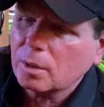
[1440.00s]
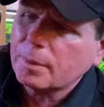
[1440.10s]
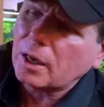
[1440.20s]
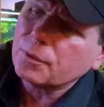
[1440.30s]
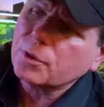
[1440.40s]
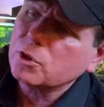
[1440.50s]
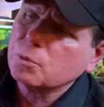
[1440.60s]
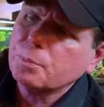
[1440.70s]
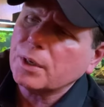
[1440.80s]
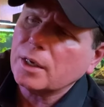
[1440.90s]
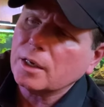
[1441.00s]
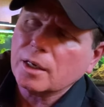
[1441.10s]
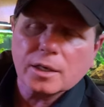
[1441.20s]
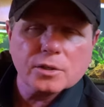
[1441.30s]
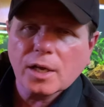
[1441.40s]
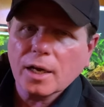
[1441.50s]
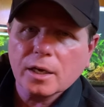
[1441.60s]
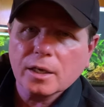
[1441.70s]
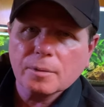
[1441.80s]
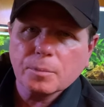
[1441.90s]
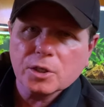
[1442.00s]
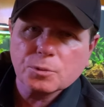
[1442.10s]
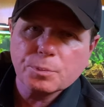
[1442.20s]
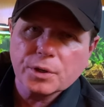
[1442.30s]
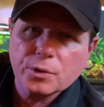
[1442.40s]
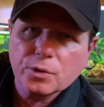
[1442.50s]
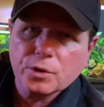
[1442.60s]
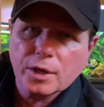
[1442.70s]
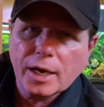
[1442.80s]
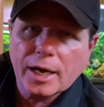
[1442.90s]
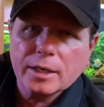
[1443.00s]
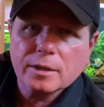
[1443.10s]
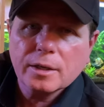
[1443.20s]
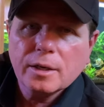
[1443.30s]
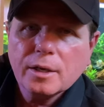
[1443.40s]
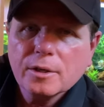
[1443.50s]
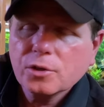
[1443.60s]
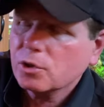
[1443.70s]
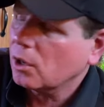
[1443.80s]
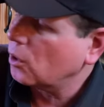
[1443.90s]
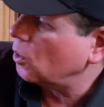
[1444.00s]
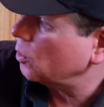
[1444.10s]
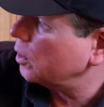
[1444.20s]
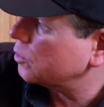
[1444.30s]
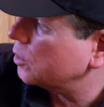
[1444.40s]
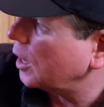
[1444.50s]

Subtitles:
about this big, and he's not going to get much bigger than that. So it's an